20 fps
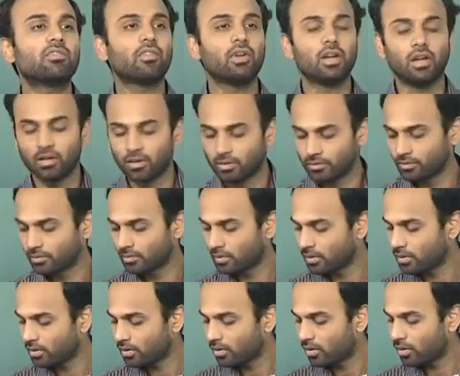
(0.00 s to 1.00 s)
fade.
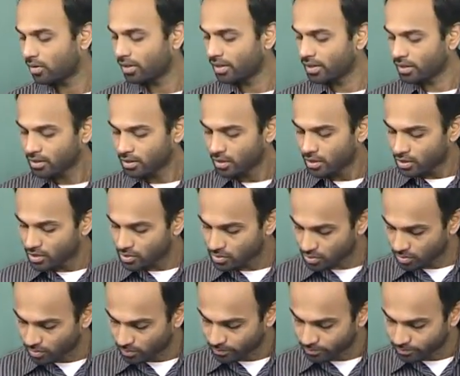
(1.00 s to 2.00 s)
All right.
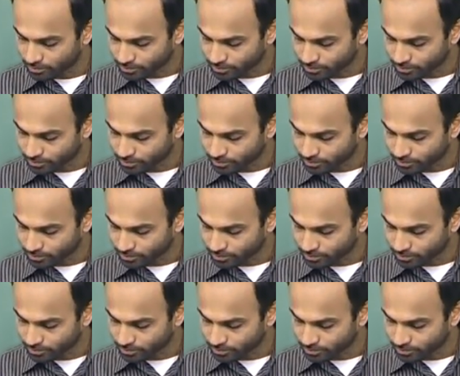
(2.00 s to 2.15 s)
So,